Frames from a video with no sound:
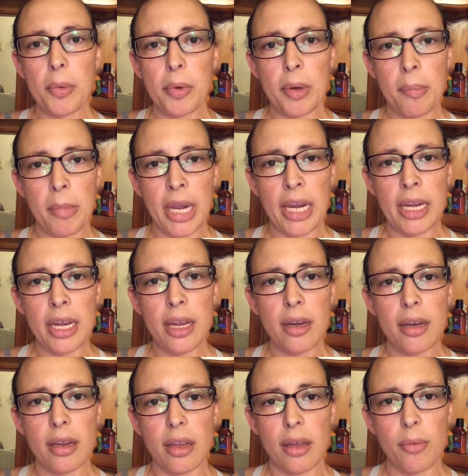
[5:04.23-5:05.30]
would have made it.
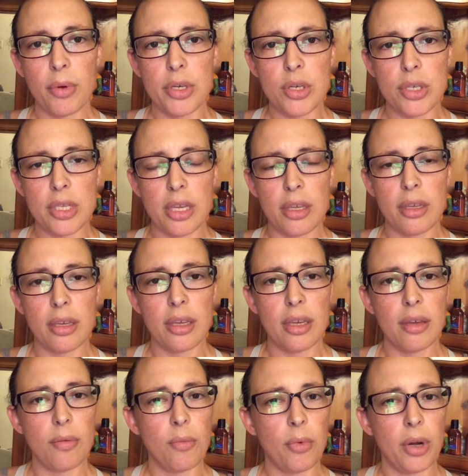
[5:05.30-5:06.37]
We just
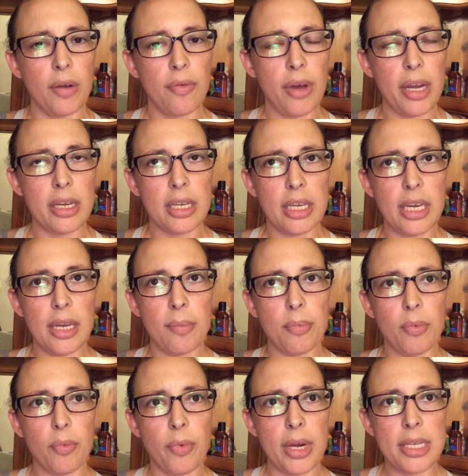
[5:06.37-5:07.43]
would have had to keep
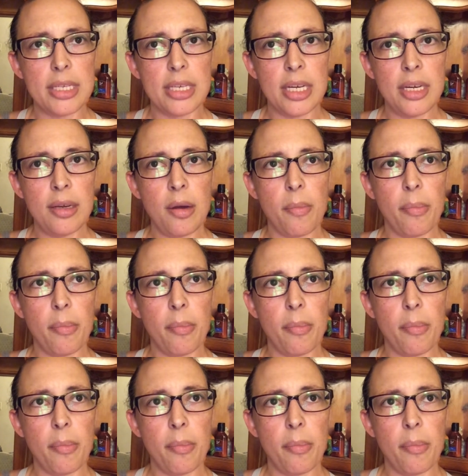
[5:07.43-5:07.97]
resting,